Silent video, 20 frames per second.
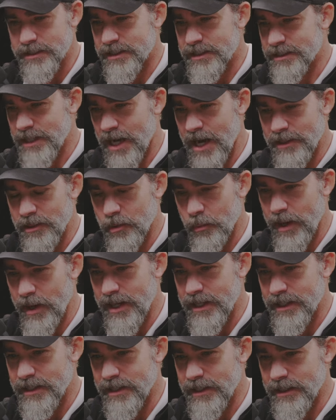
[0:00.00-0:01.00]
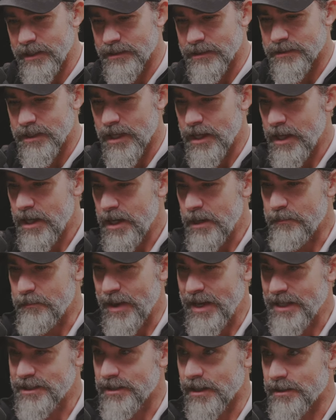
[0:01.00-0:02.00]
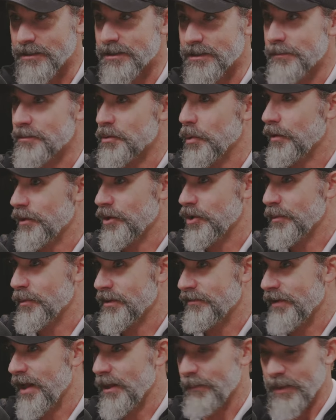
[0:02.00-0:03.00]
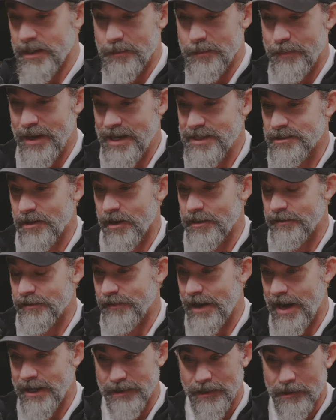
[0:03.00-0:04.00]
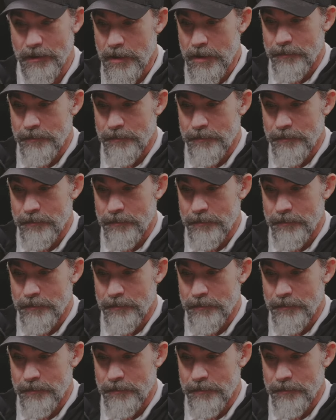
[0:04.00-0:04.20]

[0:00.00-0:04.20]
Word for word: is designed the way it is based on some sort of human development and based on the fact that